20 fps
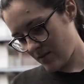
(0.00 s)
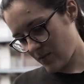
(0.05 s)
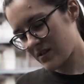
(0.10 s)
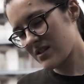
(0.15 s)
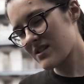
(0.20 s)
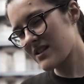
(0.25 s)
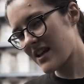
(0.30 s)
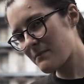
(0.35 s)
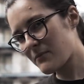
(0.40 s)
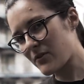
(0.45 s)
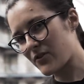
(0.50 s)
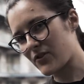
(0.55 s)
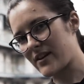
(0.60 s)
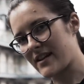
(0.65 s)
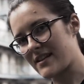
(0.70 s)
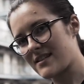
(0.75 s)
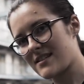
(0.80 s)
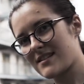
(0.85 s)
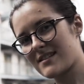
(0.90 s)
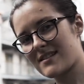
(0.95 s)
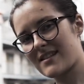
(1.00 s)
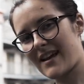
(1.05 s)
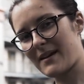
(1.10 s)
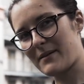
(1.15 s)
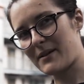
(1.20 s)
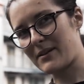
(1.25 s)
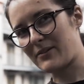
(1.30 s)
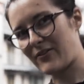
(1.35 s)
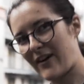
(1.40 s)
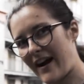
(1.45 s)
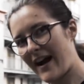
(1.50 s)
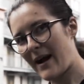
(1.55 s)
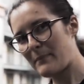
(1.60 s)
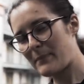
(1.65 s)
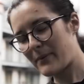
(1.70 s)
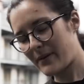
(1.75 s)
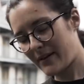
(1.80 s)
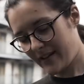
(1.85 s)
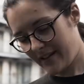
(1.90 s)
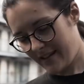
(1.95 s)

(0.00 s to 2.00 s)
what's his name? Chris at Cycle Wrap.